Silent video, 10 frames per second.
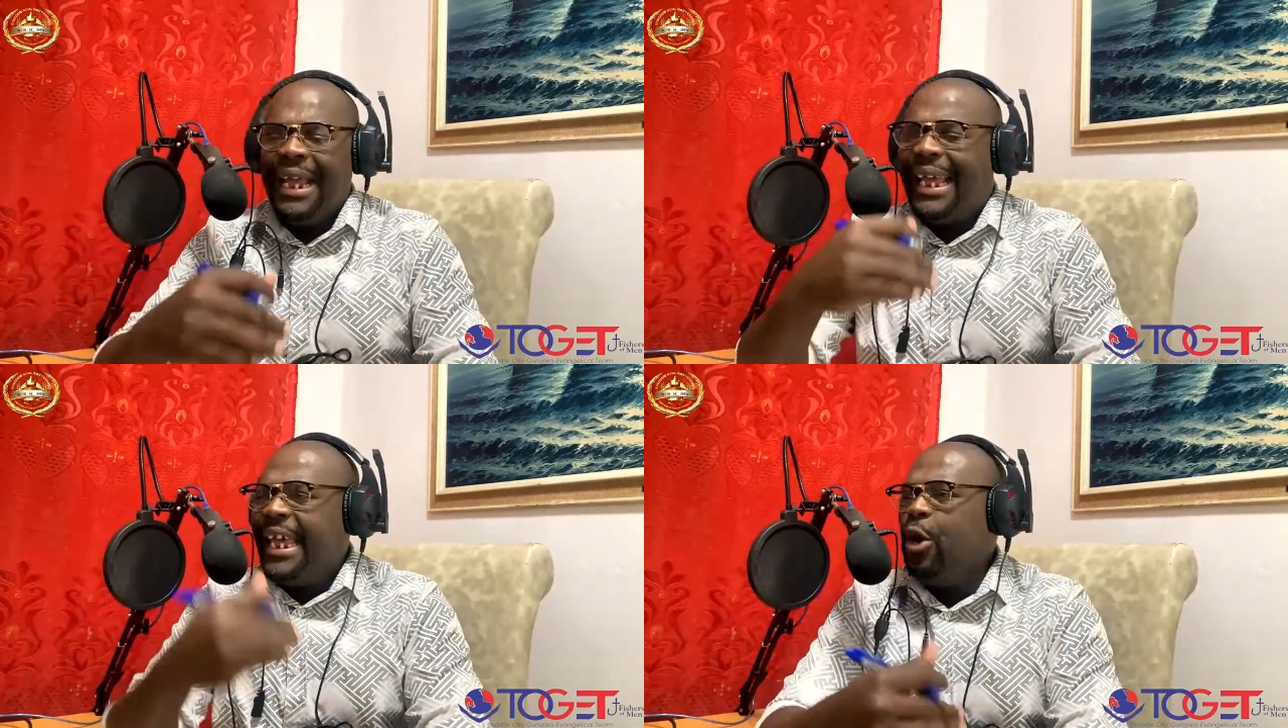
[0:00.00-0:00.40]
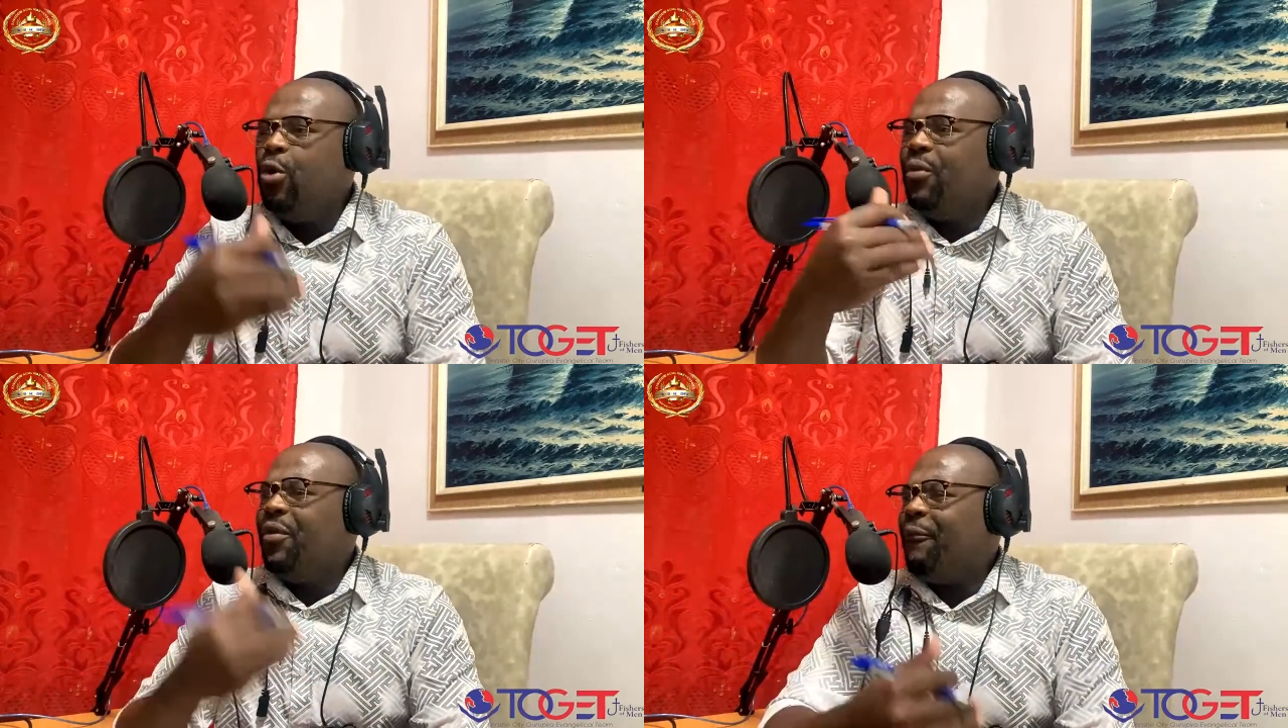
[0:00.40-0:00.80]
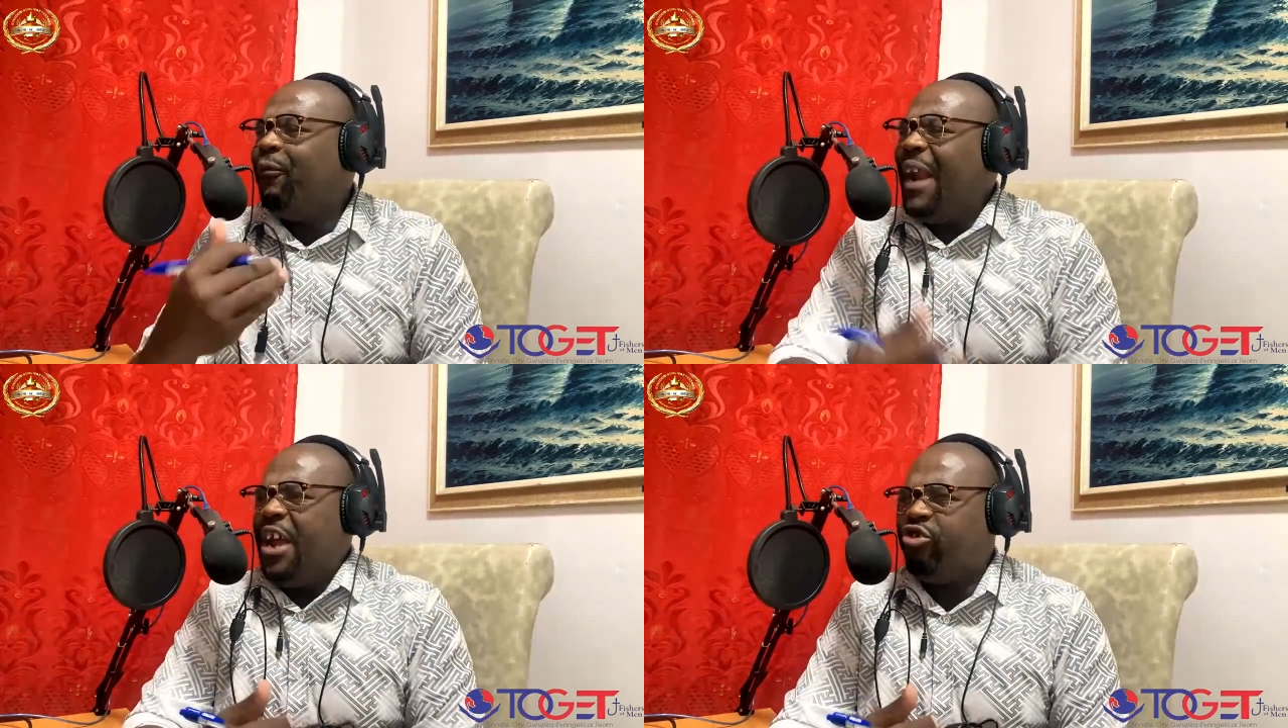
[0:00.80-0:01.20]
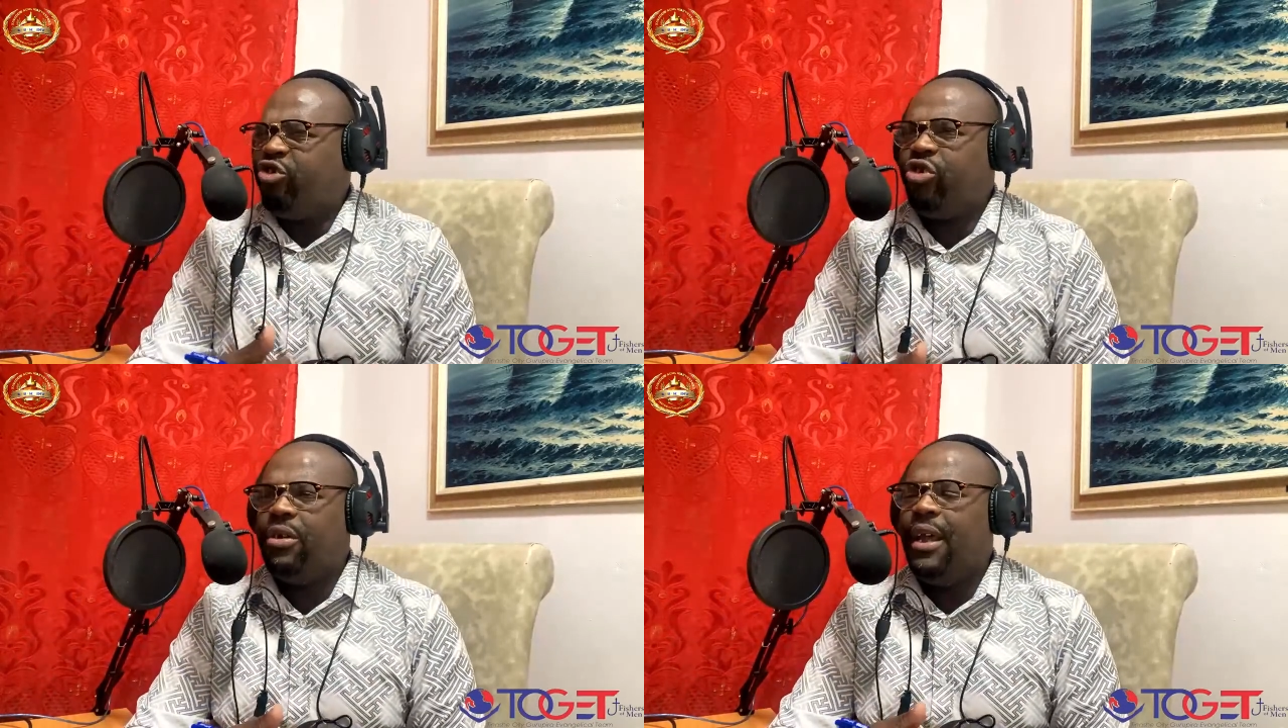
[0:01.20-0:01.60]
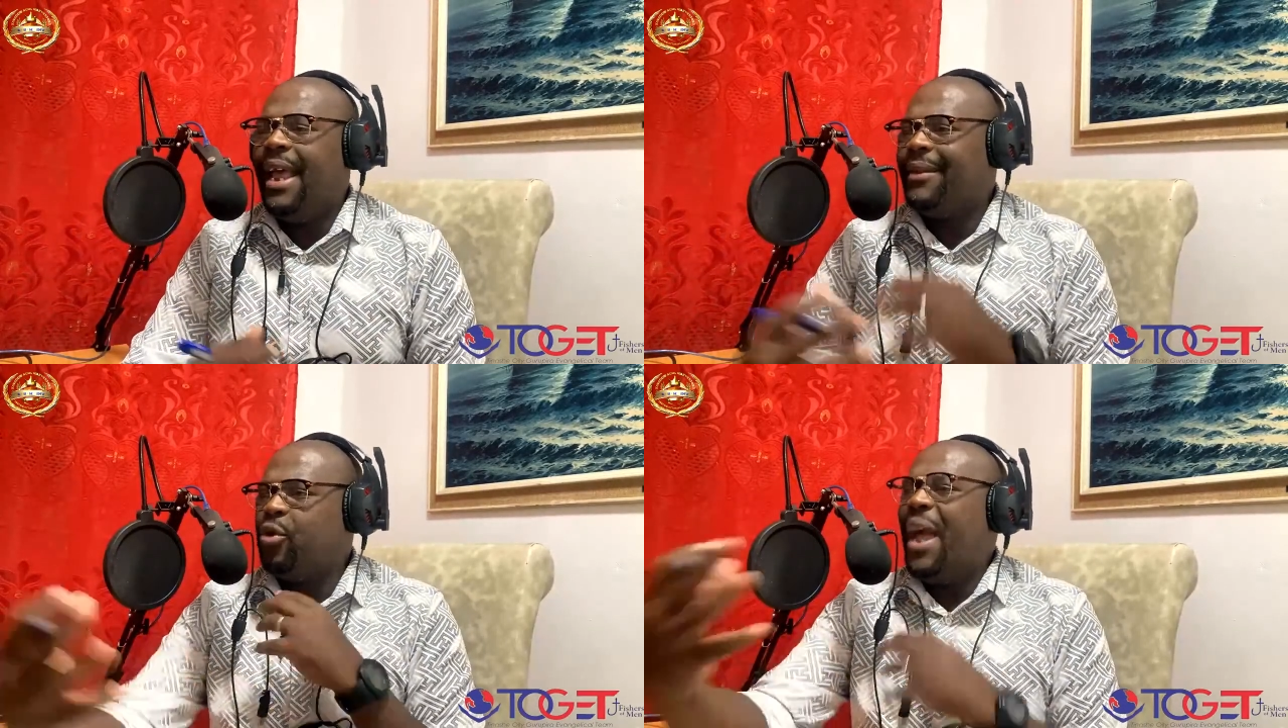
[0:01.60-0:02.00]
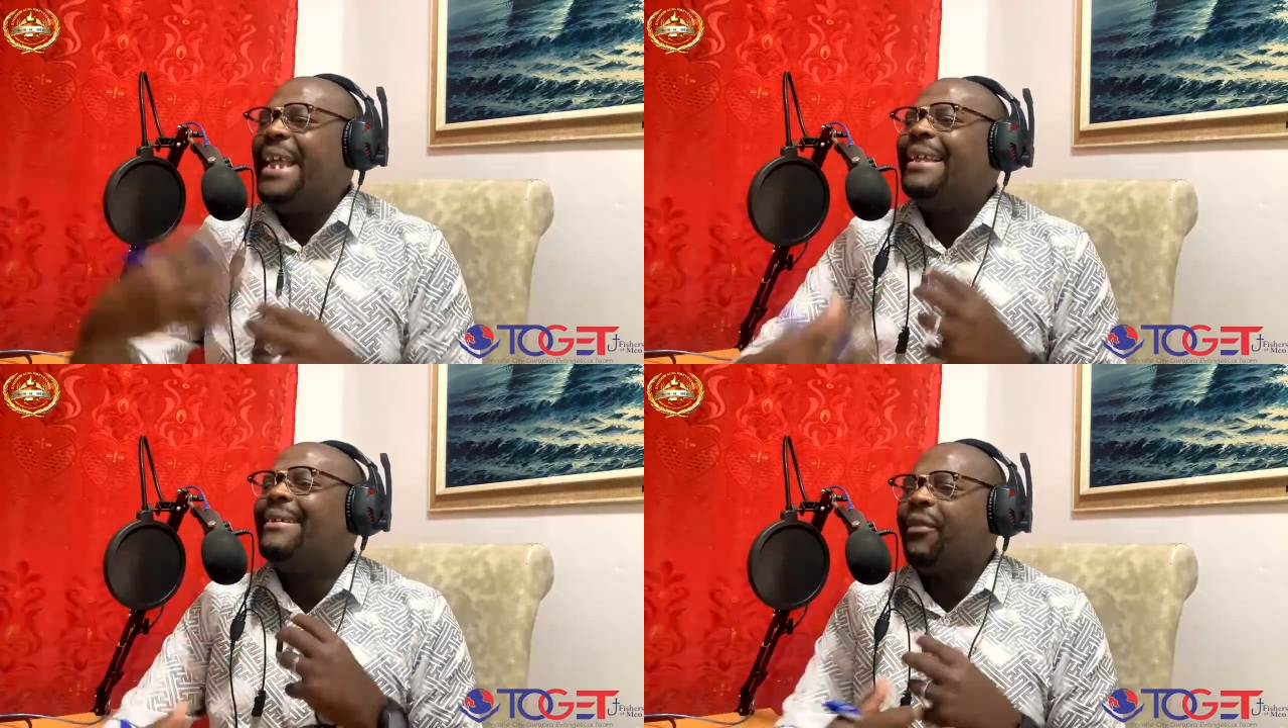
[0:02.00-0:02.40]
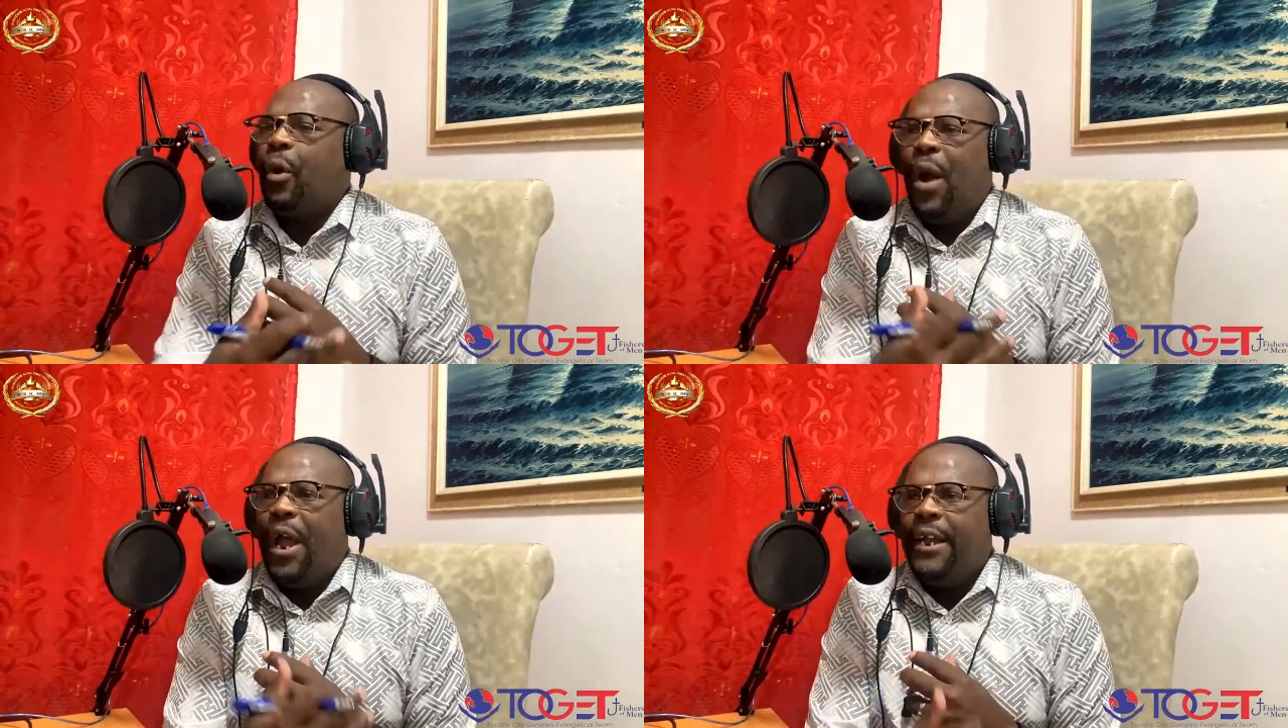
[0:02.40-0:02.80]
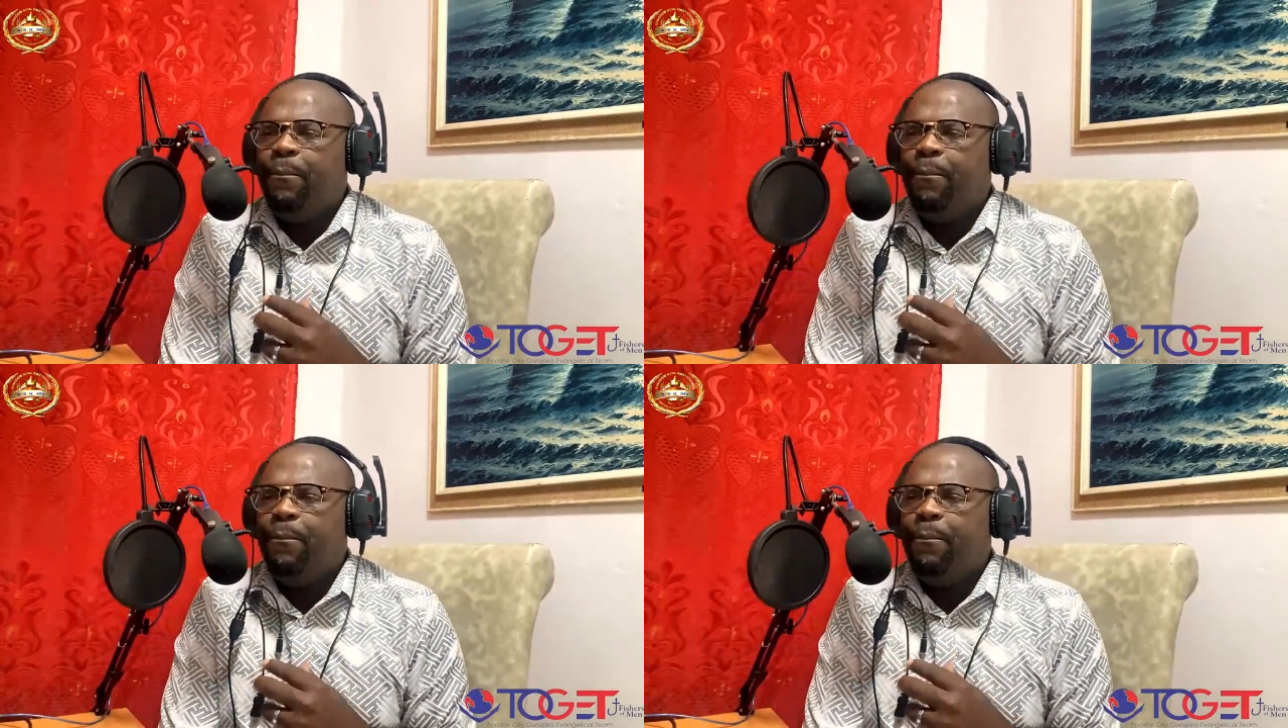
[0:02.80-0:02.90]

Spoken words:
Kill the flesh as you are eating the word.